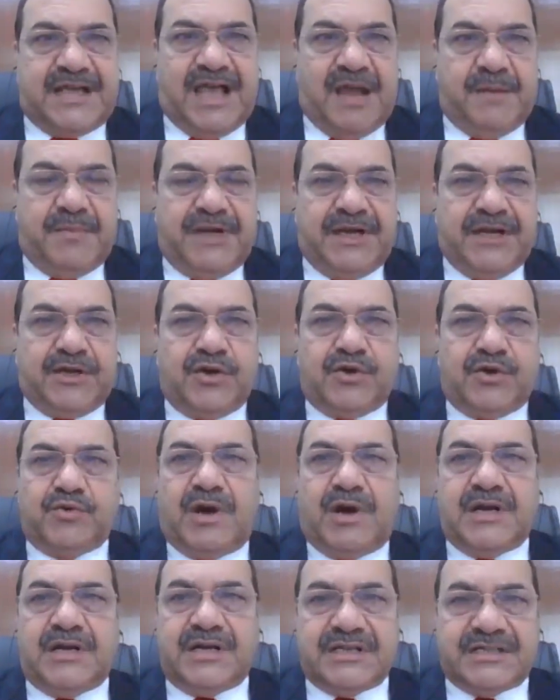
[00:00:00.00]
ability to
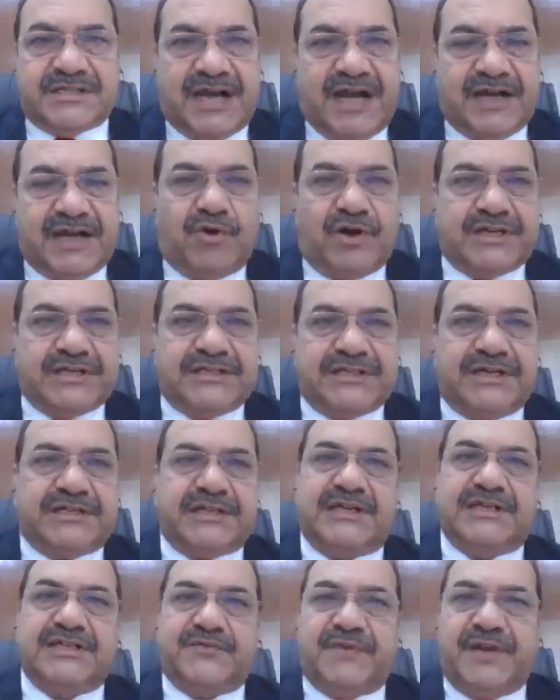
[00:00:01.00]
understand what is
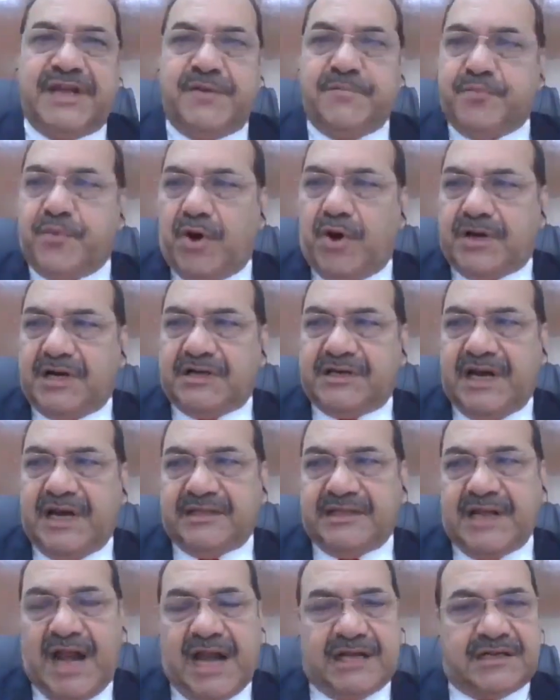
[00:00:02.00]
written is very important,
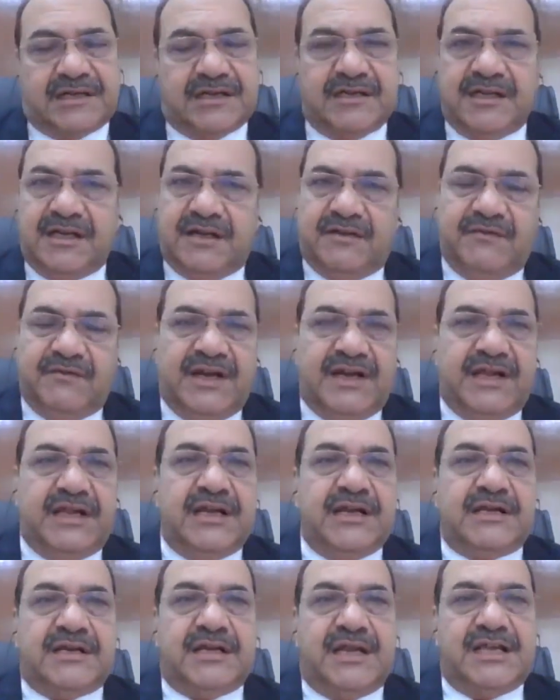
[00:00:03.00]
and that will
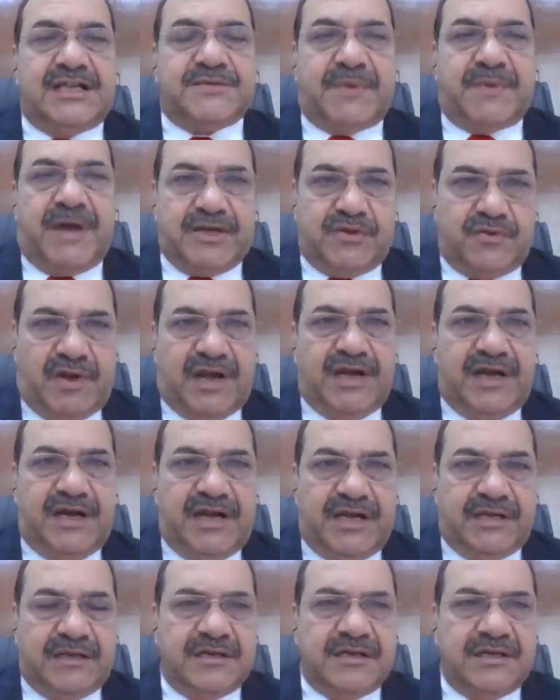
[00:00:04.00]
increase by your
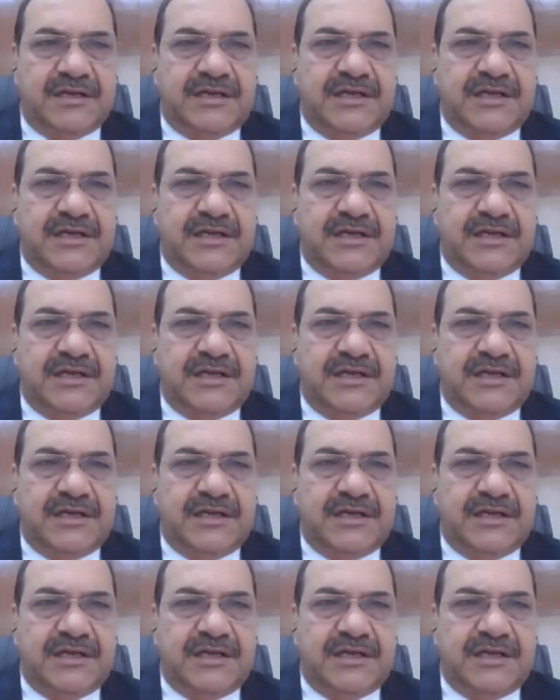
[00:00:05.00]
reading.